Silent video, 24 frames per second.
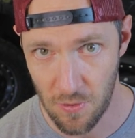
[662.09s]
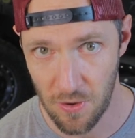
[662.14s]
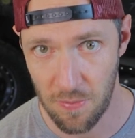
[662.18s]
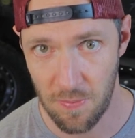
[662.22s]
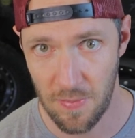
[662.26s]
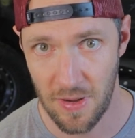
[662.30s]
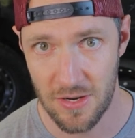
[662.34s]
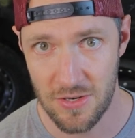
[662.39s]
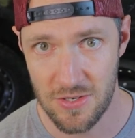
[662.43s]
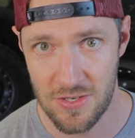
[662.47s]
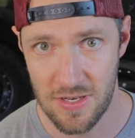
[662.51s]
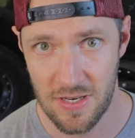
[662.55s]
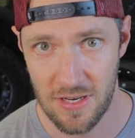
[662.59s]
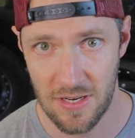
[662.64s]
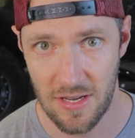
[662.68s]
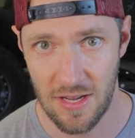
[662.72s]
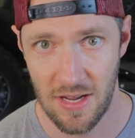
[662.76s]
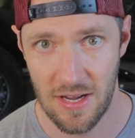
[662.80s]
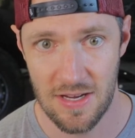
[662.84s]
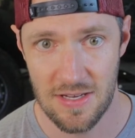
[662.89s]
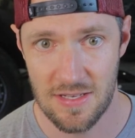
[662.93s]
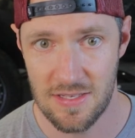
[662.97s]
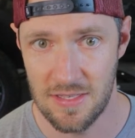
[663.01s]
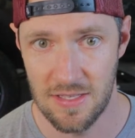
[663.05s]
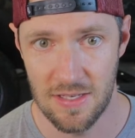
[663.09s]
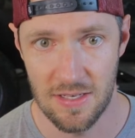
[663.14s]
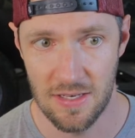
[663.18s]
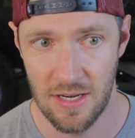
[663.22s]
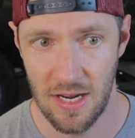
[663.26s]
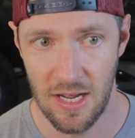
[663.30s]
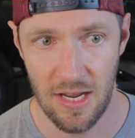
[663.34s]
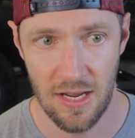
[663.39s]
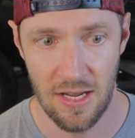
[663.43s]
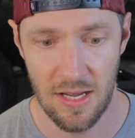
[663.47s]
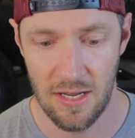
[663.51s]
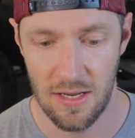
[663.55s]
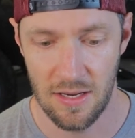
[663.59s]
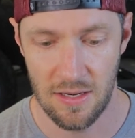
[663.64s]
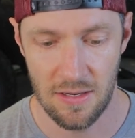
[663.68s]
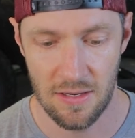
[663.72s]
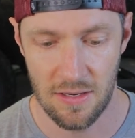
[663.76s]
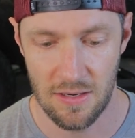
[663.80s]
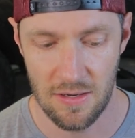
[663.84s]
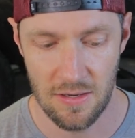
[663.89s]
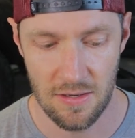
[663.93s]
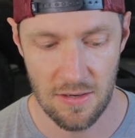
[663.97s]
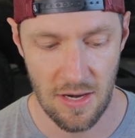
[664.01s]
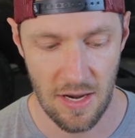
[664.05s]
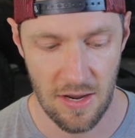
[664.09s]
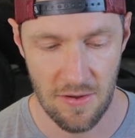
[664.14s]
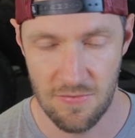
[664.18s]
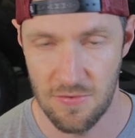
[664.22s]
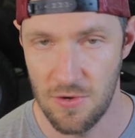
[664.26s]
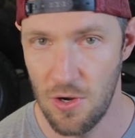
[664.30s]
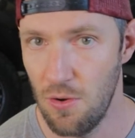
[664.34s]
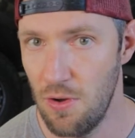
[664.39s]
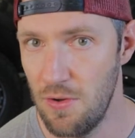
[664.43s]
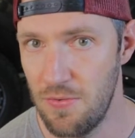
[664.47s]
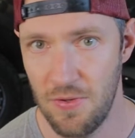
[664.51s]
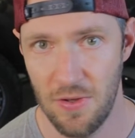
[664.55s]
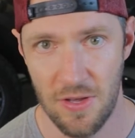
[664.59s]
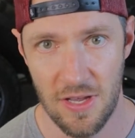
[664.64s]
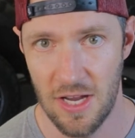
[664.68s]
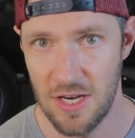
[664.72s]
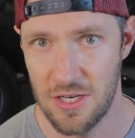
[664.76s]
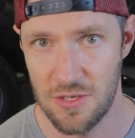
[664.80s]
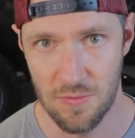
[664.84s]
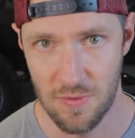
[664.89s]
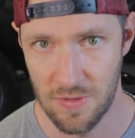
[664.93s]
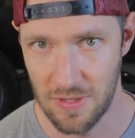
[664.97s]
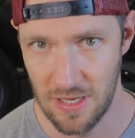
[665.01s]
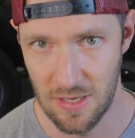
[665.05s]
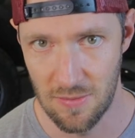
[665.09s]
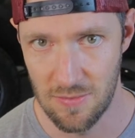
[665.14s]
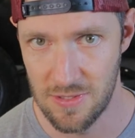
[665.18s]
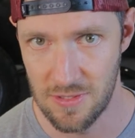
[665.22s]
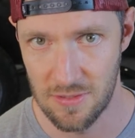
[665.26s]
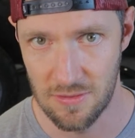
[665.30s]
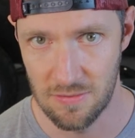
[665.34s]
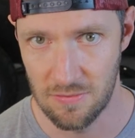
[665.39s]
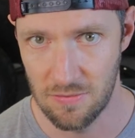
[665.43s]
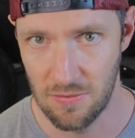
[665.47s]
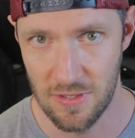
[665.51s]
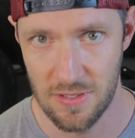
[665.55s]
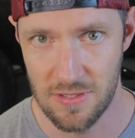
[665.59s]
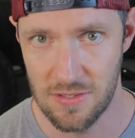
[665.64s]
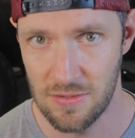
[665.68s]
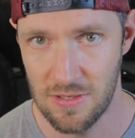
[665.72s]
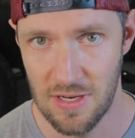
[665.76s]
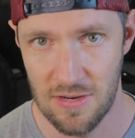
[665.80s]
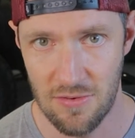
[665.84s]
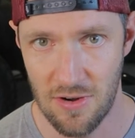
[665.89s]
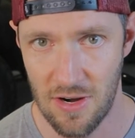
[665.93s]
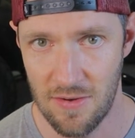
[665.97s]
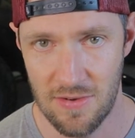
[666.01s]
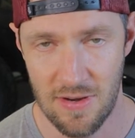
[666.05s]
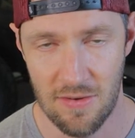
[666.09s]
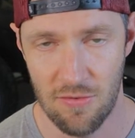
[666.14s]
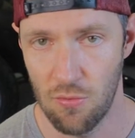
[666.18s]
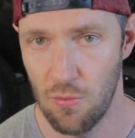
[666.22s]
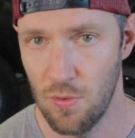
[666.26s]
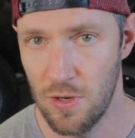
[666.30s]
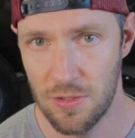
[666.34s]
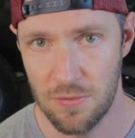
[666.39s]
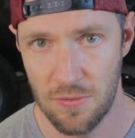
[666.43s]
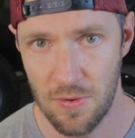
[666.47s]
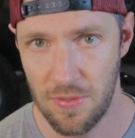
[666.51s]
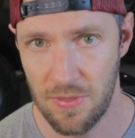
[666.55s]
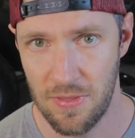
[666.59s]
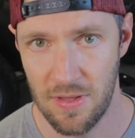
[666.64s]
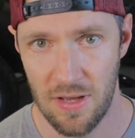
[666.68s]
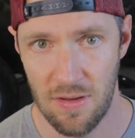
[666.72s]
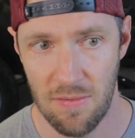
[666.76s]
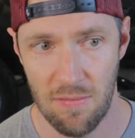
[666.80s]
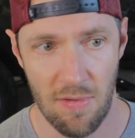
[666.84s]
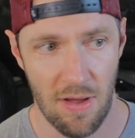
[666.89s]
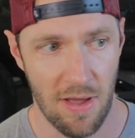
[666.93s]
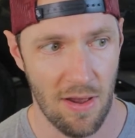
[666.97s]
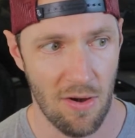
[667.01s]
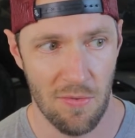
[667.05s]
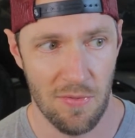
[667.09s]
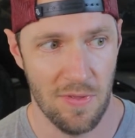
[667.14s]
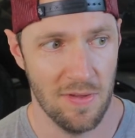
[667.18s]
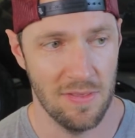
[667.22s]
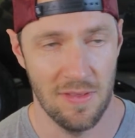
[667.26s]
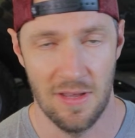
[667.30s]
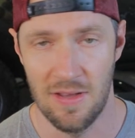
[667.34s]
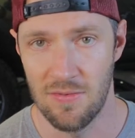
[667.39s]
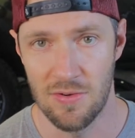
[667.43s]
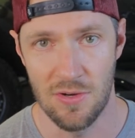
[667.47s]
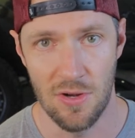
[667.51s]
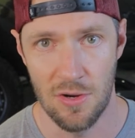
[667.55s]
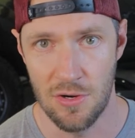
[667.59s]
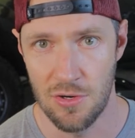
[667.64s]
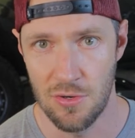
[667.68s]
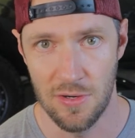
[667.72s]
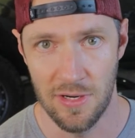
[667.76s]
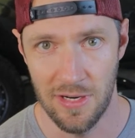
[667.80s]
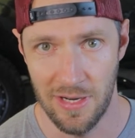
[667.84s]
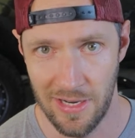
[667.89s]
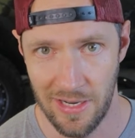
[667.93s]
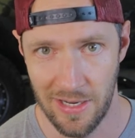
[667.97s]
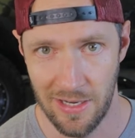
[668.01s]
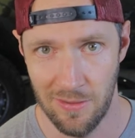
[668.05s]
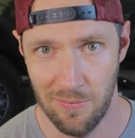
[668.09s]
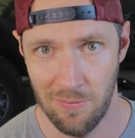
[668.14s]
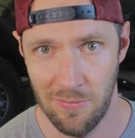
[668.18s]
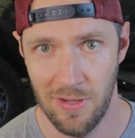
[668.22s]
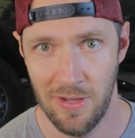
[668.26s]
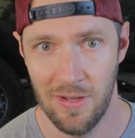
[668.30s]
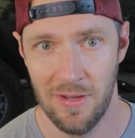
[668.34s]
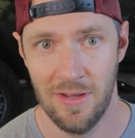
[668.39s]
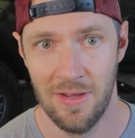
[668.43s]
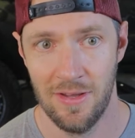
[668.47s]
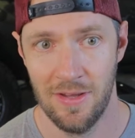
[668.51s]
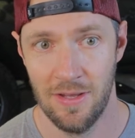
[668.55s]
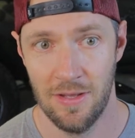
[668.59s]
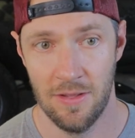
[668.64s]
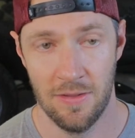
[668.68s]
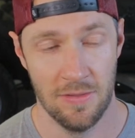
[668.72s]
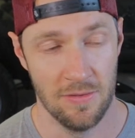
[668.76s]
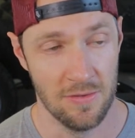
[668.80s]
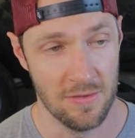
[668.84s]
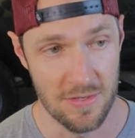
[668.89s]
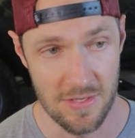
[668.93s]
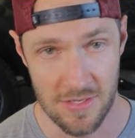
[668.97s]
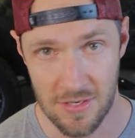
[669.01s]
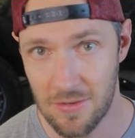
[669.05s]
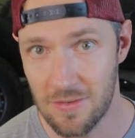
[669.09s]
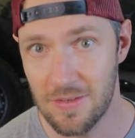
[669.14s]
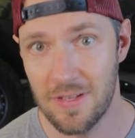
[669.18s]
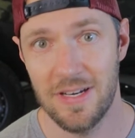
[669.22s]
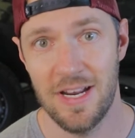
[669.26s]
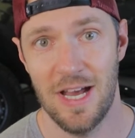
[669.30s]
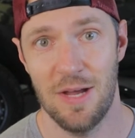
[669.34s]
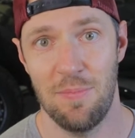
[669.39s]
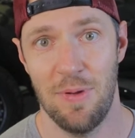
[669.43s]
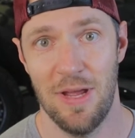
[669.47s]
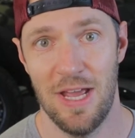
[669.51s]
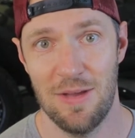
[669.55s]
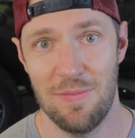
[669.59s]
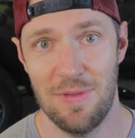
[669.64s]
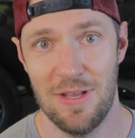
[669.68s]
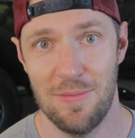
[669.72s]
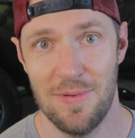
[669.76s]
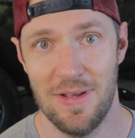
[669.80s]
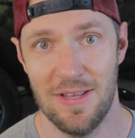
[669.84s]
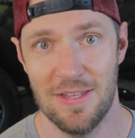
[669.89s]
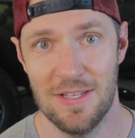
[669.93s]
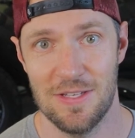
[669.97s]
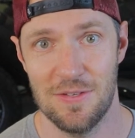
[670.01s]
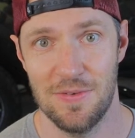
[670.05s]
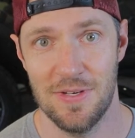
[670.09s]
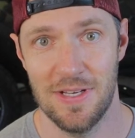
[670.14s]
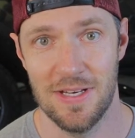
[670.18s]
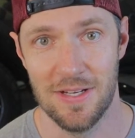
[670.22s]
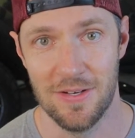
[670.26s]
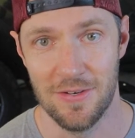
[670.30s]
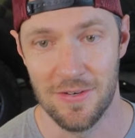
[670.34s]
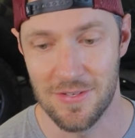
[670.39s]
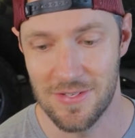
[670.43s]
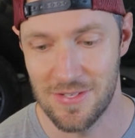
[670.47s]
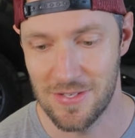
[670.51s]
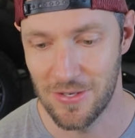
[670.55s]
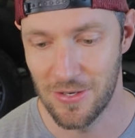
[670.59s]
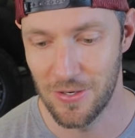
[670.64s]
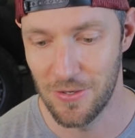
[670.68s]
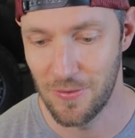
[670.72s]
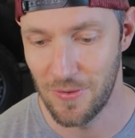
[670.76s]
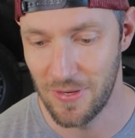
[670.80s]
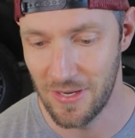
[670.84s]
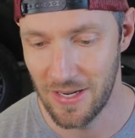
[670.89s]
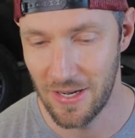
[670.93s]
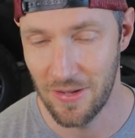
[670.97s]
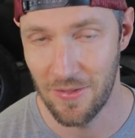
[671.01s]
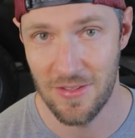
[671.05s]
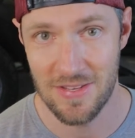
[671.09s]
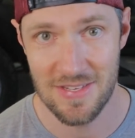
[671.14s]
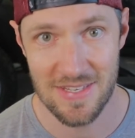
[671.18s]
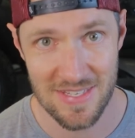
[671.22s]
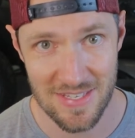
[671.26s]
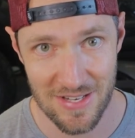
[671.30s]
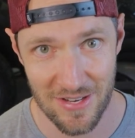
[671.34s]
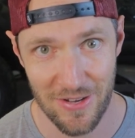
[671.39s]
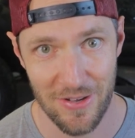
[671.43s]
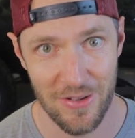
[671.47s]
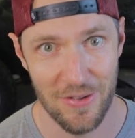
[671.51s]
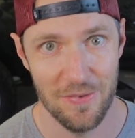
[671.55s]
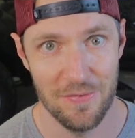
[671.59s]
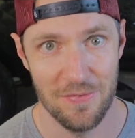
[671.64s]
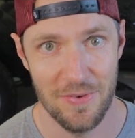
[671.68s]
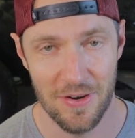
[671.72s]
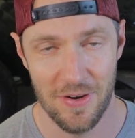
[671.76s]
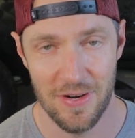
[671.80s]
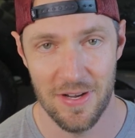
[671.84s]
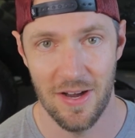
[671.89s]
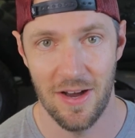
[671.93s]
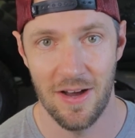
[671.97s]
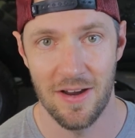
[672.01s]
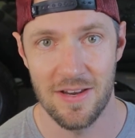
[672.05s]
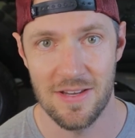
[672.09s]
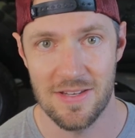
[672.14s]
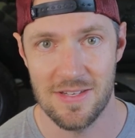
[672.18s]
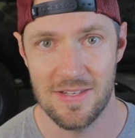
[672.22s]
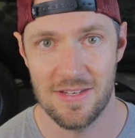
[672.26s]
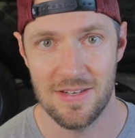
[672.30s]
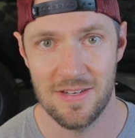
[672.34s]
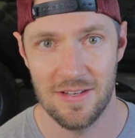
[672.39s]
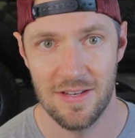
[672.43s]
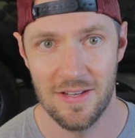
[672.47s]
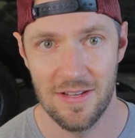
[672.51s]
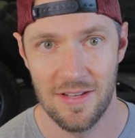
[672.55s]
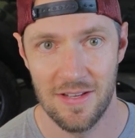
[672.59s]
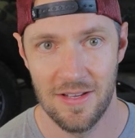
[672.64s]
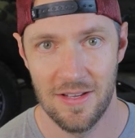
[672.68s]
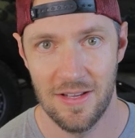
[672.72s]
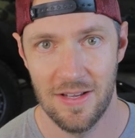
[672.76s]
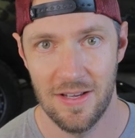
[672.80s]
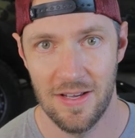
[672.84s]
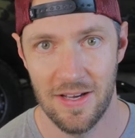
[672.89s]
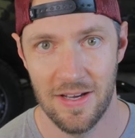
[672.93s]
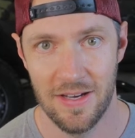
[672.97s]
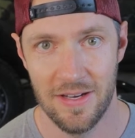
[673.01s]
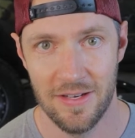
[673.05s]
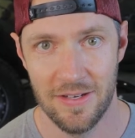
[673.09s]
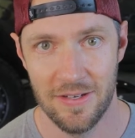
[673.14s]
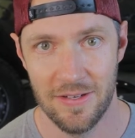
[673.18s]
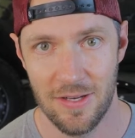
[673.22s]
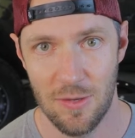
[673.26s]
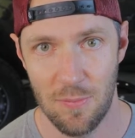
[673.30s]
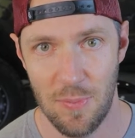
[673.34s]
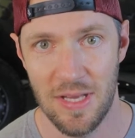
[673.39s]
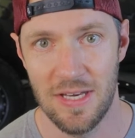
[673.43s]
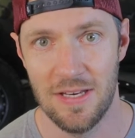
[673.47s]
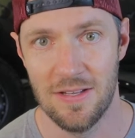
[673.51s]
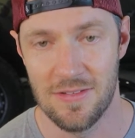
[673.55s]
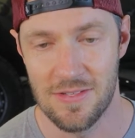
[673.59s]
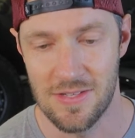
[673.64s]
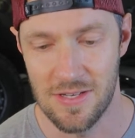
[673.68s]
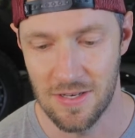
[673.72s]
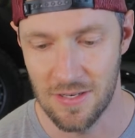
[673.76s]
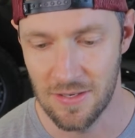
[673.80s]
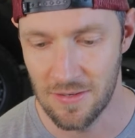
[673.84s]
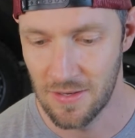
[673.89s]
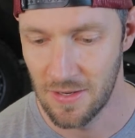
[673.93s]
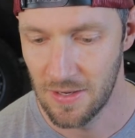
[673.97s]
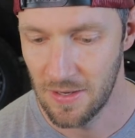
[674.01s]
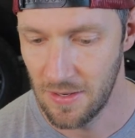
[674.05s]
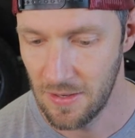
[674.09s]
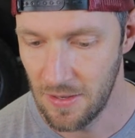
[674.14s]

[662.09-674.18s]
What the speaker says: worth mentioning, guys, that I have no affiliation with Gibson whatsoever. I've never worked with them. I don't think they even know who I am. They're certainly not paying me to make this video. So this is all very honest opinions here.